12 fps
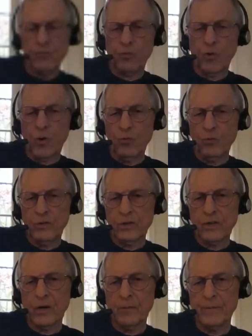won't
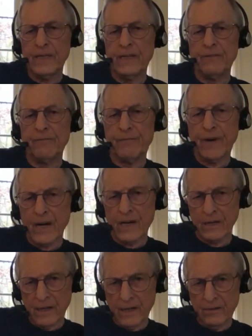come in and
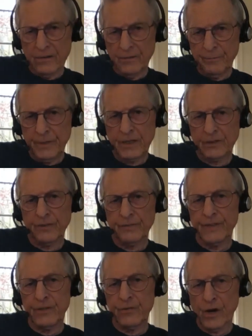violate because if
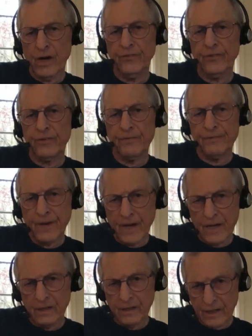it tries to
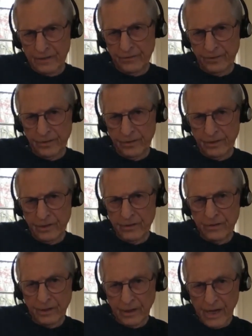violate
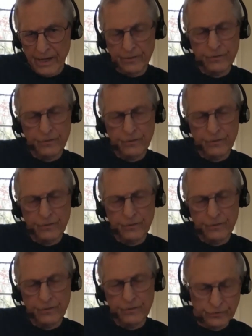the light
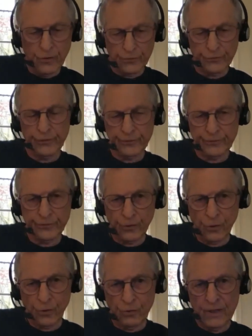which is also a
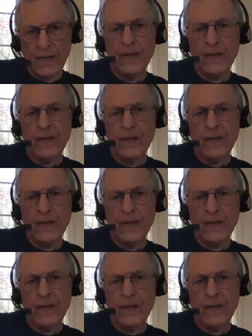soul